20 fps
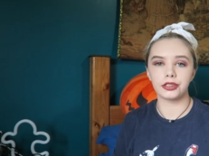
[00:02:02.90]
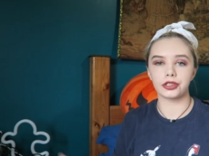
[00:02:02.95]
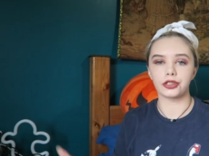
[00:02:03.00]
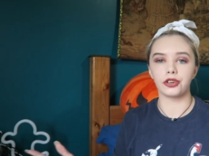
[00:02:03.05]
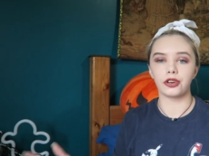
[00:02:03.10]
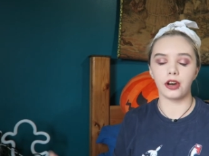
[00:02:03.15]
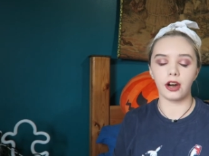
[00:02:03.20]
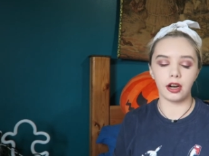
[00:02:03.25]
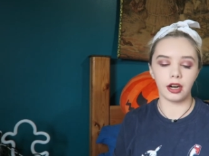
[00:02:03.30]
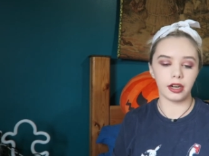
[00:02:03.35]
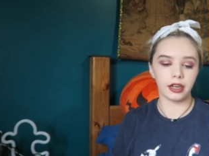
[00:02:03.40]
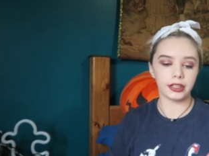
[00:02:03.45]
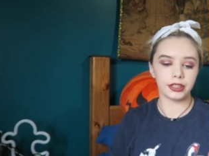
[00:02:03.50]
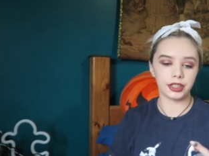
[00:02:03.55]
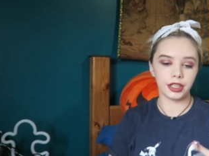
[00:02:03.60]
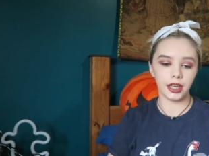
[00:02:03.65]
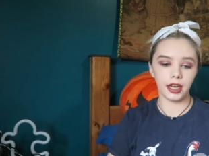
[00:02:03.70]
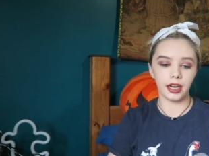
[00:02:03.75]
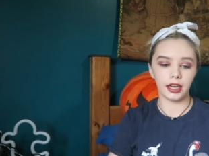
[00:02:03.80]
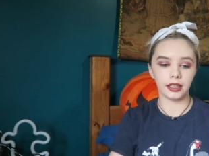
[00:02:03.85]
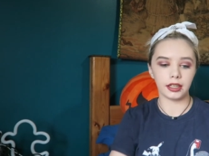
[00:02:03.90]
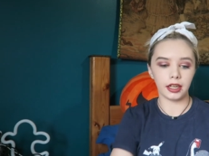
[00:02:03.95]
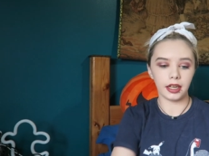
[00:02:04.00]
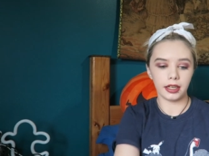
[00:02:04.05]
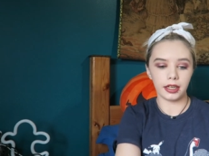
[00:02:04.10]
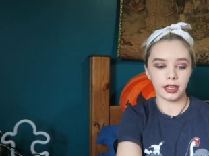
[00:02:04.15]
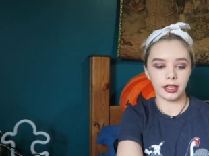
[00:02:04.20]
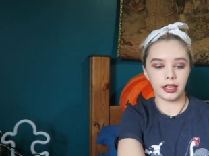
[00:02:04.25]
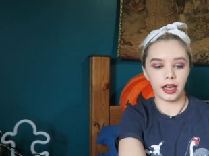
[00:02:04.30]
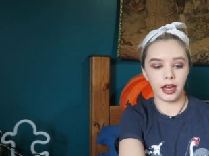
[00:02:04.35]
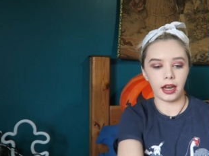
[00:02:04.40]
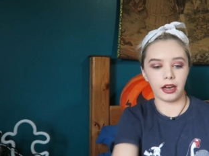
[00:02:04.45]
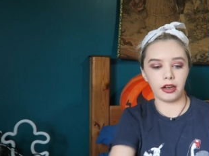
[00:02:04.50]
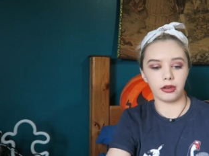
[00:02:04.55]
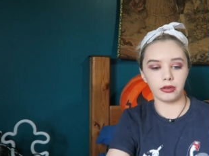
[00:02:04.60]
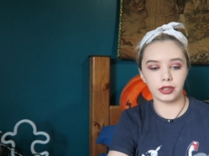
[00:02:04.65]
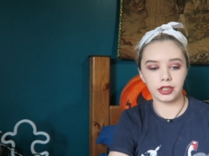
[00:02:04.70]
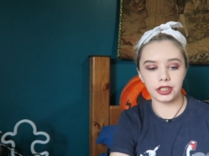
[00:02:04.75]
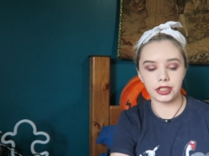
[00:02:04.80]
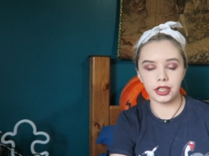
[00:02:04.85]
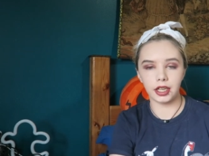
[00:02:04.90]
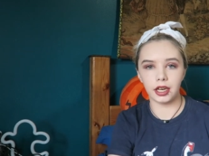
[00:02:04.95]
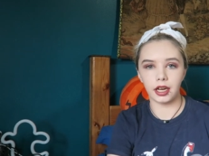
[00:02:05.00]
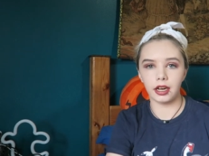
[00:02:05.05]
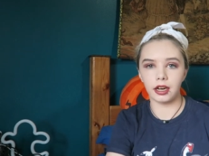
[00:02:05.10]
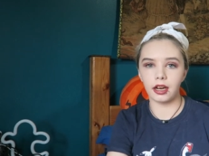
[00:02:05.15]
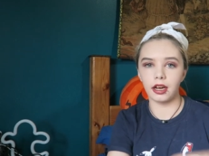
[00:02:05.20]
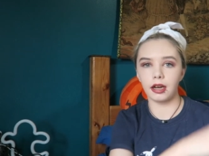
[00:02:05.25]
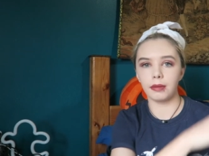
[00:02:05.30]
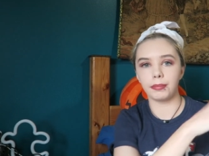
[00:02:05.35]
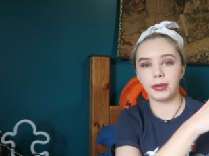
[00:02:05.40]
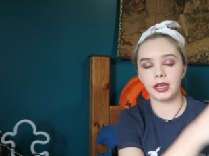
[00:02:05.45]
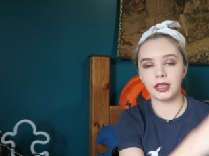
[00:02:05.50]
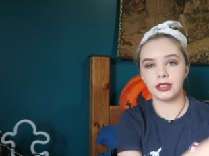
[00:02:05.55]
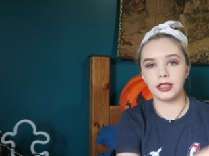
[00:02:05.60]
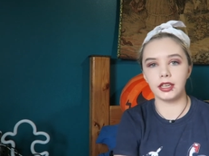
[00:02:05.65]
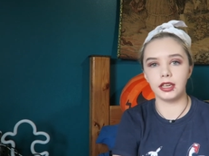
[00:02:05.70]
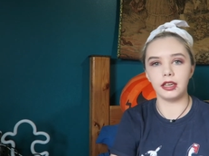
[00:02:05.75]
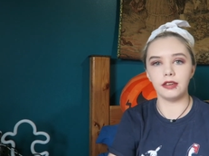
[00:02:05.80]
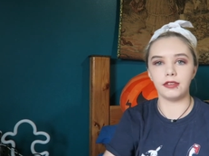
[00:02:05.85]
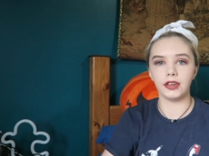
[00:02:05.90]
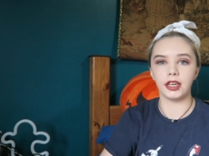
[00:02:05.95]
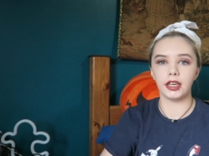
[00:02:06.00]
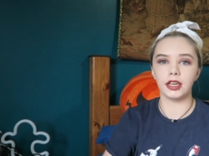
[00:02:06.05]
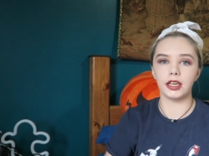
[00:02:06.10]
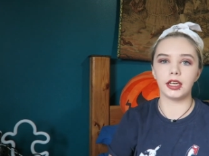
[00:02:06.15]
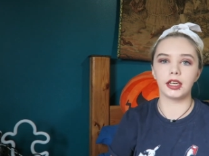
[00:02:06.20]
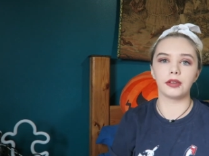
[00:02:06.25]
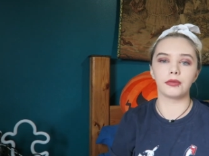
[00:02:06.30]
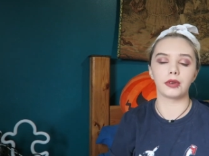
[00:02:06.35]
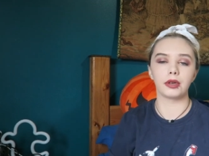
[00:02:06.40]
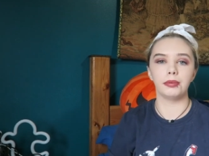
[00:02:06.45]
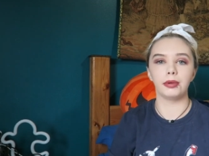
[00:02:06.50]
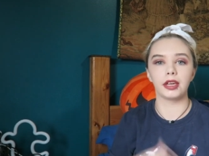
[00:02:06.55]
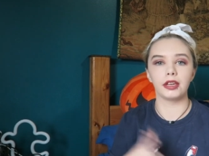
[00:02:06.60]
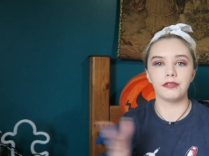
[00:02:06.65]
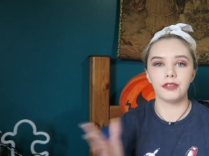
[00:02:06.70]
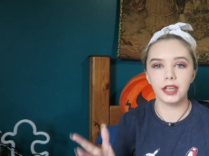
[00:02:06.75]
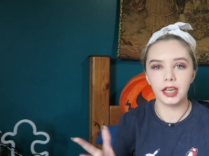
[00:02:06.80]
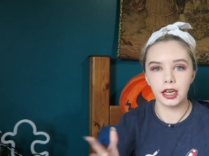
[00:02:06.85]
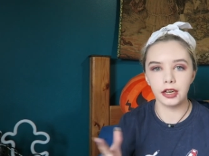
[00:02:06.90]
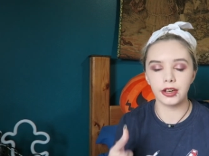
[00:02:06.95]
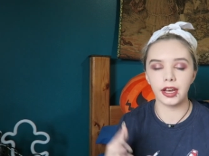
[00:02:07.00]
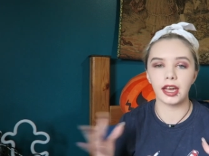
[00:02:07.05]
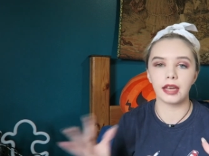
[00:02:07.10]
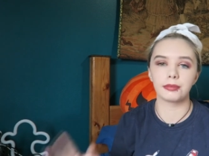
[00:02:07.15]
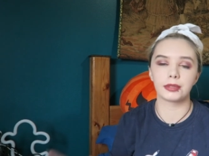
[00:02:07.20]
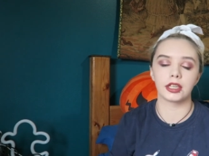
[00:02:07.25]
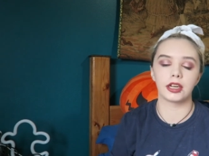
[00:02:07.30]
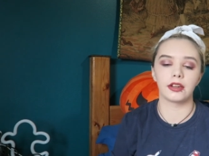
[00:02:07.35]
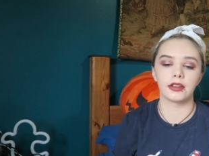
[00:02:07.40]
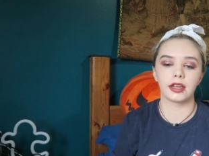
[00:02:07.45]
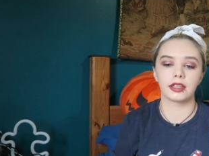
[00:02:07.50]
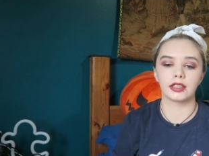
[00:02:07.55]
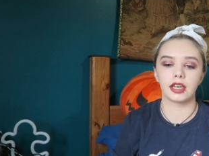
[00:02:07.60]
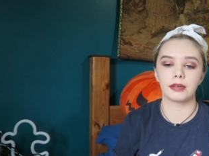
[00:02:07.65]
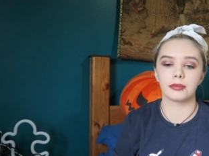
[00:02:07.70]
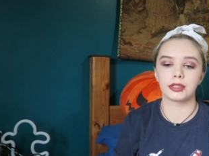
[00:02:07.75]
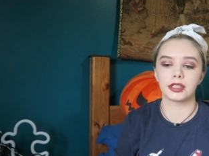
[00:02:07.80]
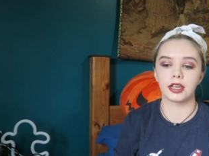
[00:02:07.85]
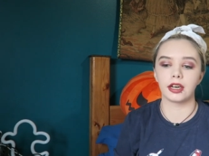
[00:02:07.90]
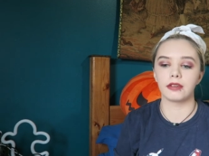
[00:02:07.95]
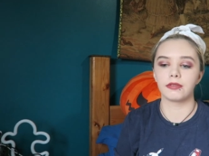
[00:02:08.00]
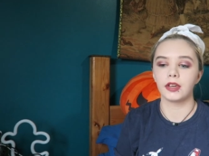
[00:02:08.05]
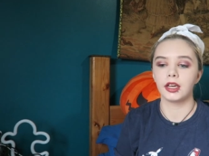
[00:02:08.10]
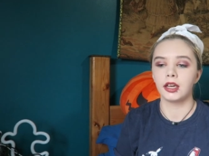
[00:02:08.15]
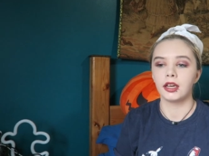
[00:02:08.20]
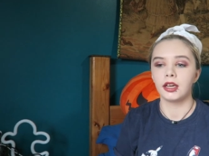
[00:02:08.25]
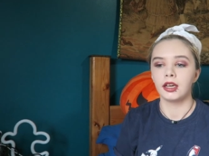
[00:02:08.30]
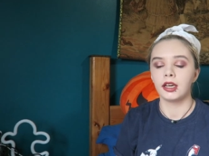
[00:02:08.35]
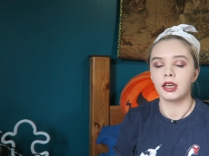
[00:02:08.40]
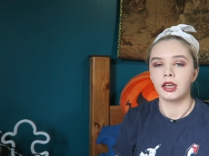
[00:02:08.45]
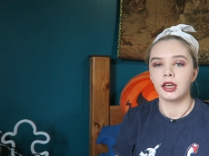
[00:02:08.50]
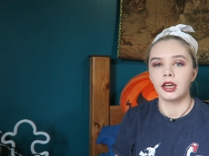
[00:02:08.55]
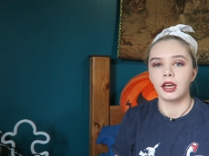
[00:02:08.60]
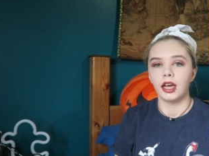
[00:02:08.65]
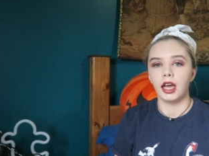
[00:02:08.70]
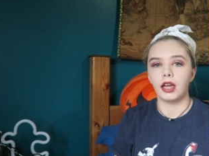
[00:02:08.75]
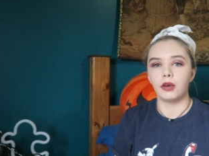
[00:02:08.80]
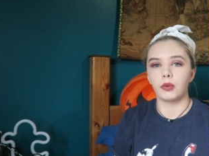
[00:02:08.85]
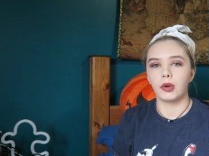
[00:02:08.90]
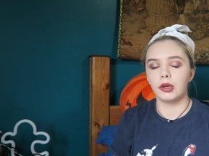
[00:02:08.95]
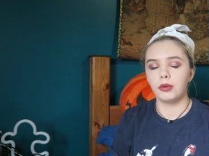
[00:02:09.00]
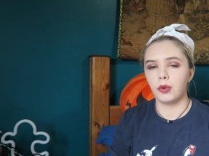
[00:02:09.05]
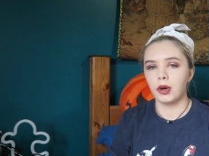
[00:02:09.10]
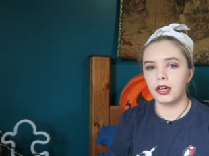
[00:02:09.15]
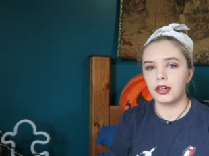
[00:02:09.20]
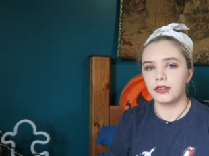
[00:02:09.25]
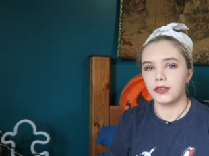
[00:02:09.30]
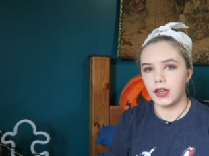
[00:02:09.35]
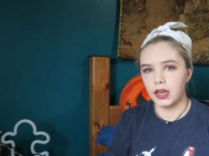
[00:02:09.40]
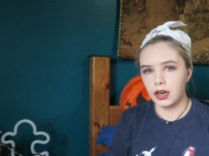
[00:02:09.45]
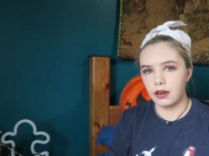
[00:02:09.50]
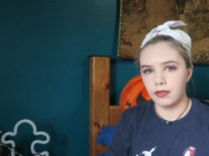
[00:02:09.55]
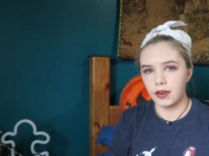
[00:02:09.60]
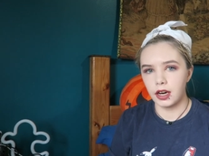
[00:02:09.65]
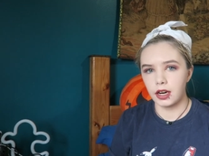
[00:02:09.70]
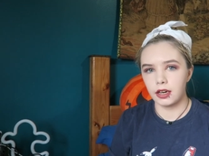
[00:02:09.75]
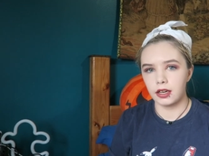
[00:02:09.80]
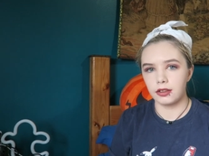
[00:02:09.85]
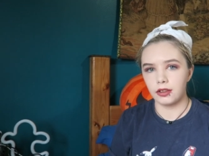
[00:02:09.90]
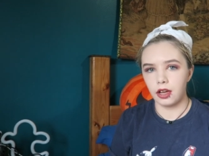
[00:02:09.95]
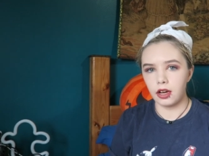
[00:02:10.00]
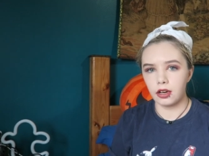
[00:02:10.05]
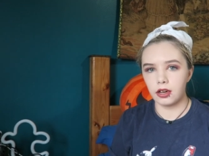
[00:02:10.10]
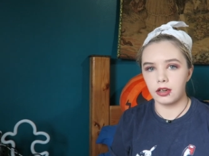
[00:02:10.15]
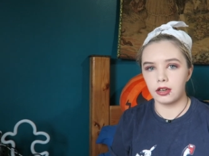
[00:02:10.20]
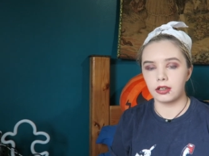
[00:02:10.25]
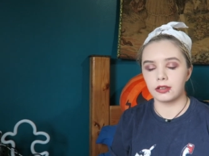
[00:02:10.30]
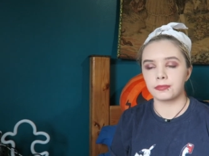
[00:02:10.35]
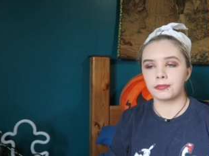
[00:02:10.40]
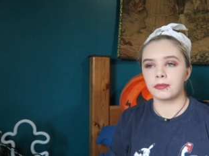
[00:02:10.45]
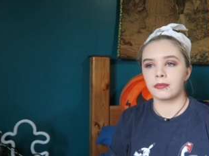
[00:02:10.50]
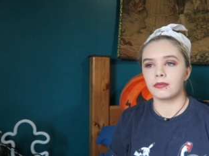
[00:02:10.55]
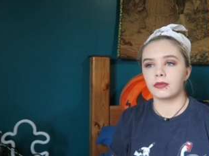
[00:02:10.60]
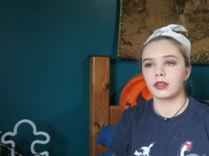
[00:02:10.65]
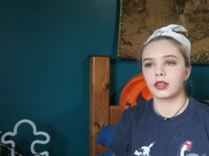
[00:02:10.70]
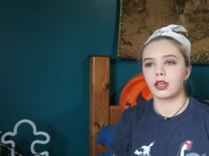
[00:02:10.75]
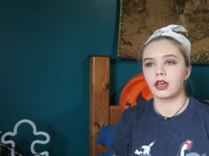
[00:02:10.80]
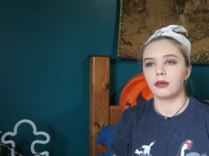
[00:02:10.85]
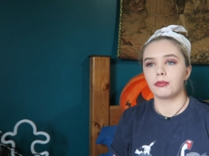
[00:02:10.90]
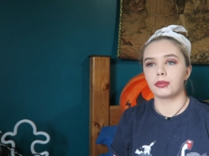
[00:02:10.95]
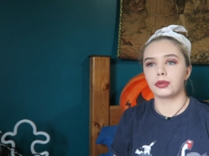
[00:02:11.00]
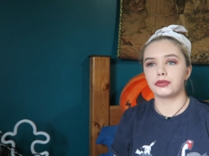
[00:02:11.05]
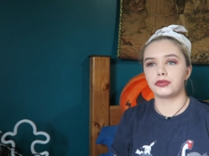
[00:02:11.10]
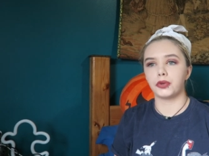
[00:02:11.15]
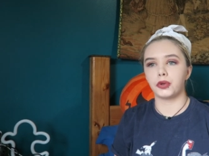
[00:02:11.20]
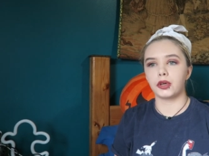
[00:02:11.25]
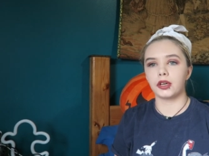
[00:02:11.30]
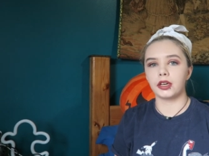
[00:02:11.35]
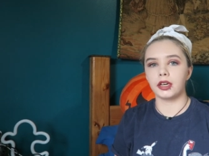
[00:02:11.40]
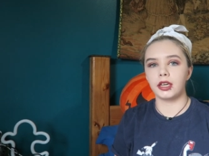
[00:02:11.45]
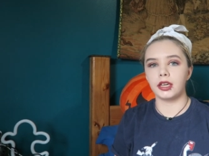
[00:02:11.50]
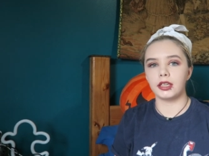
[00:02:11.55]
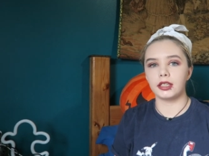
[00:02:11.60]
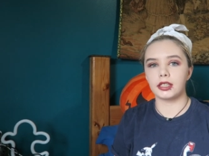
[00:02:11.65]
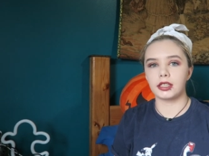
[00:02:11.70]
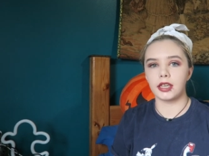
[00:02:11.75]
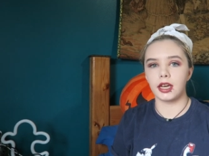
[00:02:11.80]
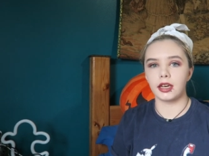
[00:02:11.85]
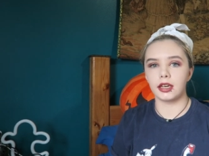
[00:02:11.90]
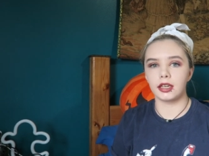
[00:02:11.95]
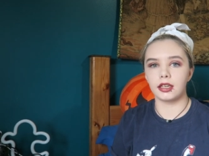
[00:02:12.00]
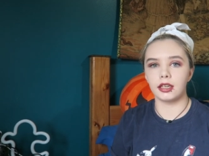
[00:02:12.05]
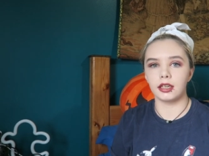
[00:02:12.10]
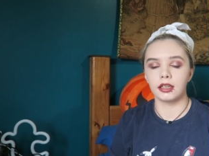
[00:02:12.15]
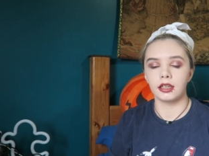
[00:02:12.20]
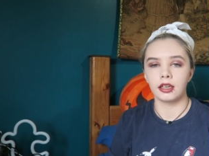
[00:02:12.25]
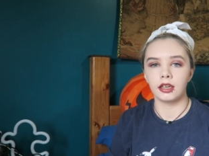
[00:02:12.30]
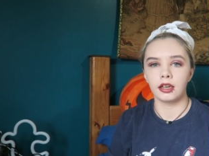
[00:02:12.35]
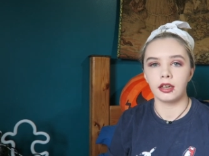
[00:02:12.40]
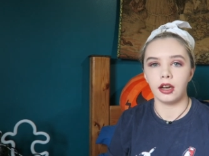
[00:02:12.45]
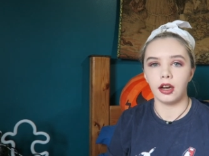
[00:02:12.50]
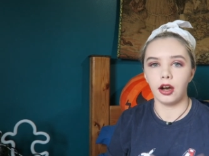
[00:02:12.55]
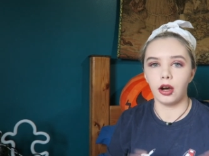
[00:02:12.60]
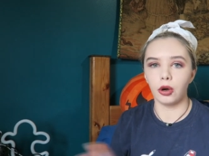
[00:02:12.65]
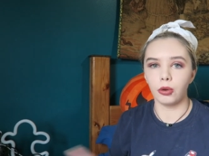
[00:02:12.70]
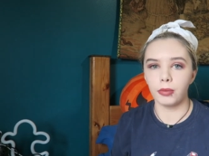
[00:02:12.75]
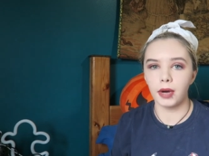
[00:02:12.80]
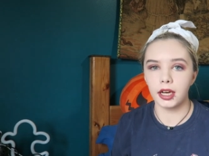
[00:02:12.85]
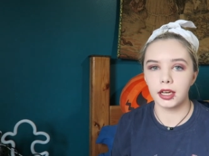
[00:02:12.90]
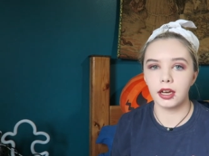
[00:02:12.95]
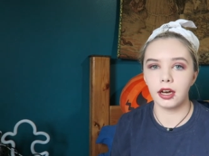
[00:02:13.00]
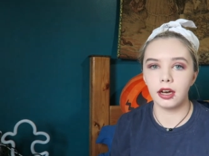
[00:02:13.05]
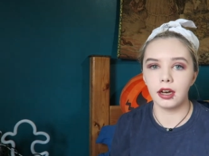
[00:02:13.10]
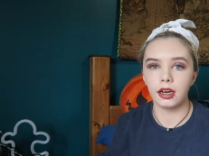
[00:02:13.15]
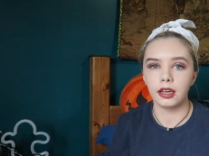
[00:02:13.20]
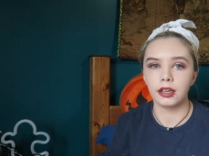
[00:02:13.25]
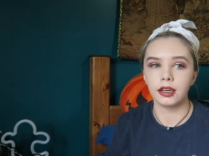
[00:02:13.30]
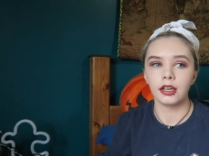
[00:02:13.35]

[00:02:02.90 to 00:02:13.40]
garage. He had like a couch set up and a TV, and we play video games and all that type of stuff. And we weren't there very long before he said, oh my God,